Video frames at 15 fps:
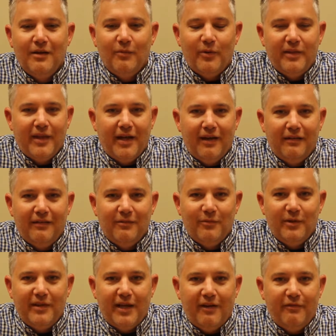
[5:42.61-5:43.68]
without
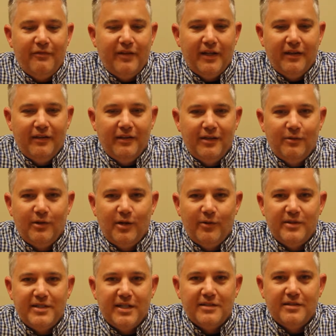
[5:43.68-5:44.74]
without fail, you would
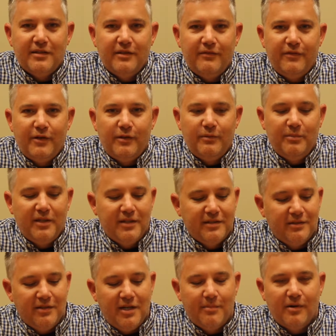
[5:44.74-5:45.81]
always answer the phone because it
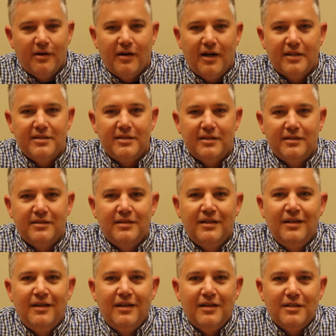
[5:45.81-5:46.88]
would come across as
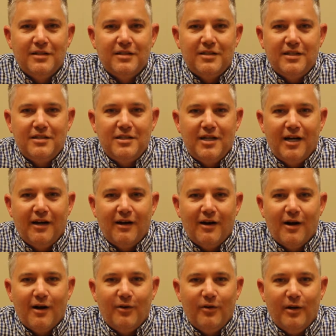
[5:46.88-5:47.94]
just a generic
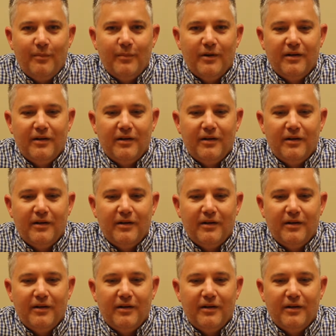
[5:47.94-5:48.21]
ARCO number.